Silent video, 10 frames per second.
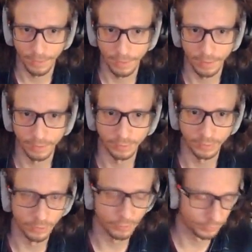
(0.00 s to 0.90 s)
And
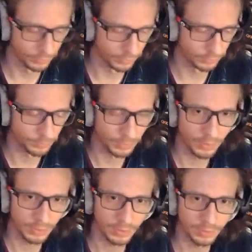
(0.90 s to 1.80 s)
so for the display
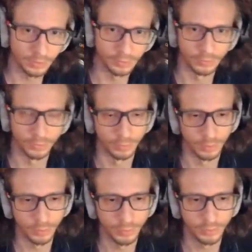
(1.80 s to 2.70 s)
link, let's do
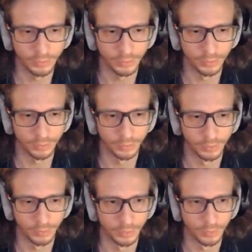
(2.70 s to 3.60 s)
newest.
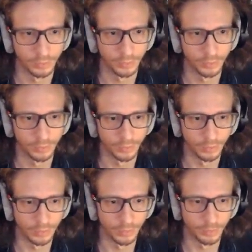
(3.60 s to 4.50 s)

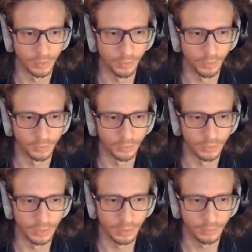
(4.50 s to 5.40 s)
Let them know once
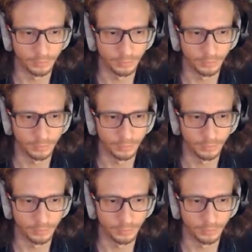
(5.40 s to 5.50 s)
again,